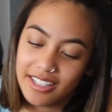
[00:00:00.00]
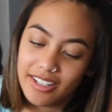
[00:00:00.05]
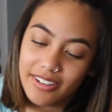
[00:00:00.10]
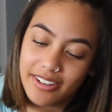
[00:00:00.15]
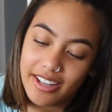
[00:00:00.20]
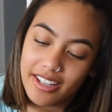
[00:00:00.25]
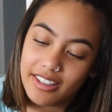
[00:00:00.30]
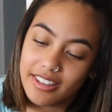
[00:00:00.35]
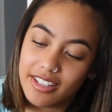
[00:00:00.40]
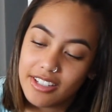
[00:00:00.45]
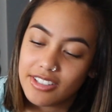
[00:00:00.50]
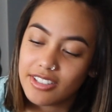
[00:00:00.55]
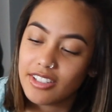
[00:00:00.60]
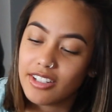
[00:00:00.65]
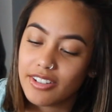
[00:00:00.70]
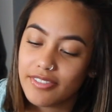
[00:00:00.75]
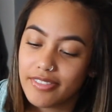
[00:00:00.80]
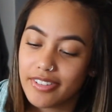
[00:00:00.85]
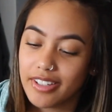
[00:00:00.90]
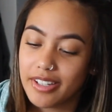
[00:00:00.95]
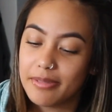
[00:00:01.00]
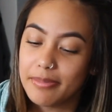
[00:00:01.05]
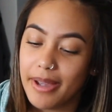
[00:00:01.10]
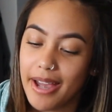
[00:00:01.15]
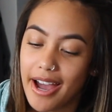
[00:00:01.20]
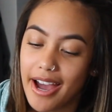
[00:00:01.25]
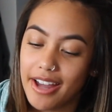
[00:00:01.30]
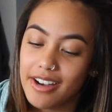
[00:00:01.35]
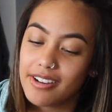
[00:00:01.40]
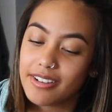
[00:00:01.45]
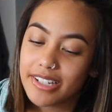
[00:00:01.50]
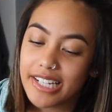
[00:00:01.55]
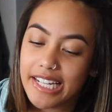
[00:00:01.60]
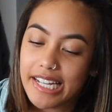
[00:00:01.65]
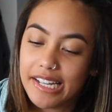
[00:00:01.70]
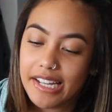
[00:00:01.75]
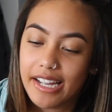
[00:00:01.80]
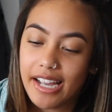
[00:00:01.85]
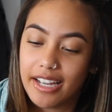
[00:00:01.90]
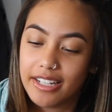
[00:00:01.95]
Okay, these look really bad,
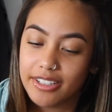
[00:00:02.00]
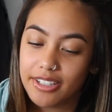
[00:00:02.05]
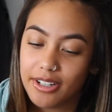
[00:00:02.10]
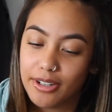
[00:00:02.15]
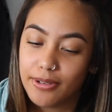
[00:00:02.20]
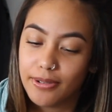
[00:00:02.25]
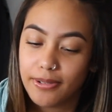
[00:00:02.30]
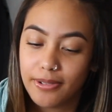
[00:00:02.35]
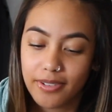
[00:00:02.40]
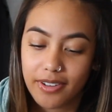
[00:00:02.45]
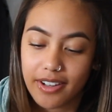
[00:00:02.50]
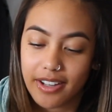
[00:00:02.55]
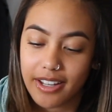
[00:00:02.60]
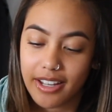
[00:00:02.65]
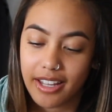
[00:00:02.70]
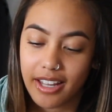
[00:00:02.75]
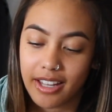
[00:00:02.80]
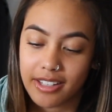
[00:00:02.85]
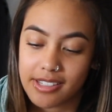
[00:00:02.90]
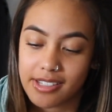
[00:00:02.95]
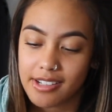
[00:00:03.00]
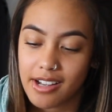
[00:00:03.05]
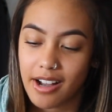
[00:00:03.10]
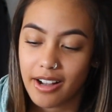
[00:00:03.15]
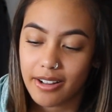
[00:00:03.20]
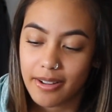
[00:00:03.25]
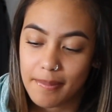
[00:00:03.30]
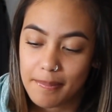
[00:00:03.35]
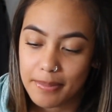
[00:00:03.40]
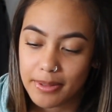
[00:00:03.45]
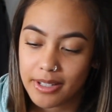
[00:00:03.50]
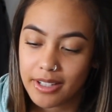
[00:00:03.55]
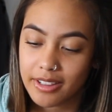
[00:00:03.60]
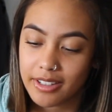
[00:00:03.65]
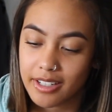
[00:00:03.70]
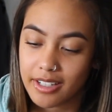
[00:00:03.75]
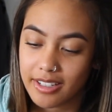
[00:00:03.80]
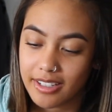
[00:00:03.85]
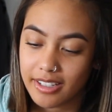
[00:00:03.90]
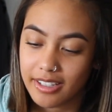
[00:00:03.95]
okay? I know it's not
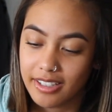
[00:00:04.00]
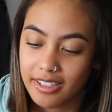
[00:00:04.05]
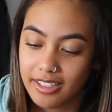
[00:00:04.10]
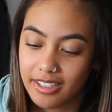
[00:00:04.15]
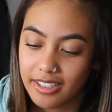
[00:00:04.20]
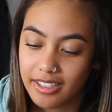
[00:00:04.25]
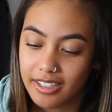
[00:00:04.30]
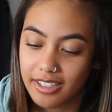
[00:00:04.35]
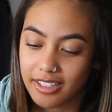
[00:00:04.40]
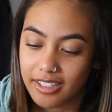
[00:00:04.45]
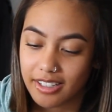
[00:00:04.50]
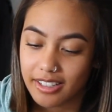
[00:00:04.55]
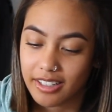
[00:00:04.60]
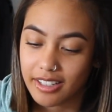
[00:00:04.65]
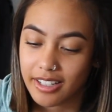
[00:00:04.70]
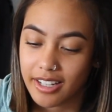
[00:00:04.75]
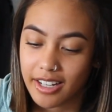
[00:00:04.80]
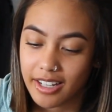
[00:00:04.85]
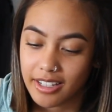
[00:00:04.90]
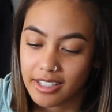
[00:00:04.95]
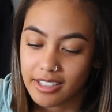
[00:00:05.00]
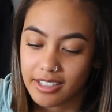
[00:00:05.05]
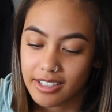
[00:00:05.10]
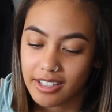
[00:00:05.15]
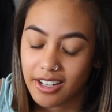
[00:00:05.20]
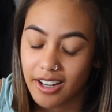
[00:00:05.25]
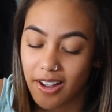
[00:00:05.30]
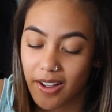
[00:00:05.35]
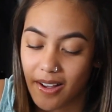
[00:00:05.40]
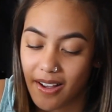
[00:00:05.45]
completely cleaned,